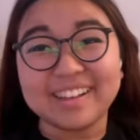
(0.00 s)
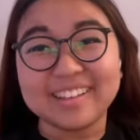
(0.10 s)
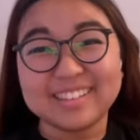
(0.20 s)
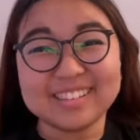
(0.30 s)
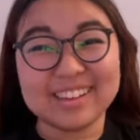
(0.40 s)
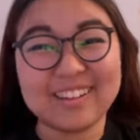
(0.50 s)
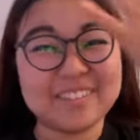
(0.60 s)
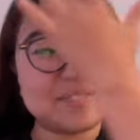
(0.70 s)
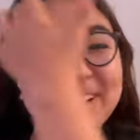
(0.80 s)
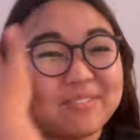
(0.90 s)
So
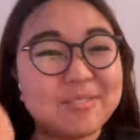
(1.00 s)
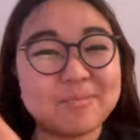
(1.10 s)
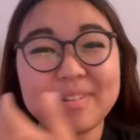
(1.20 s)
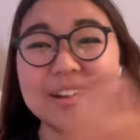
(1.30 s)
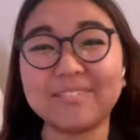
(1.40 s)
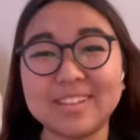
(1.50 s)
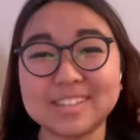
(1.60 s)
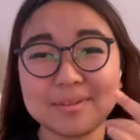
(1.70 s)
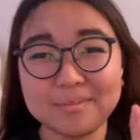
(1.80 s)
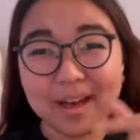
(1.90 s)
I'm back from
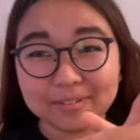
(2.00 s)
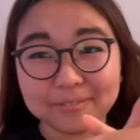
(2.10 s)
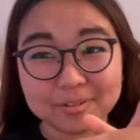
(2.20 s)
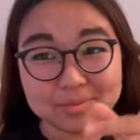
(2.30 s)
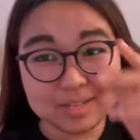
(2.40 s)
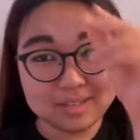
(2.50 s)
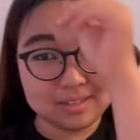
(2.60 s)
breakfast, I'm back from eating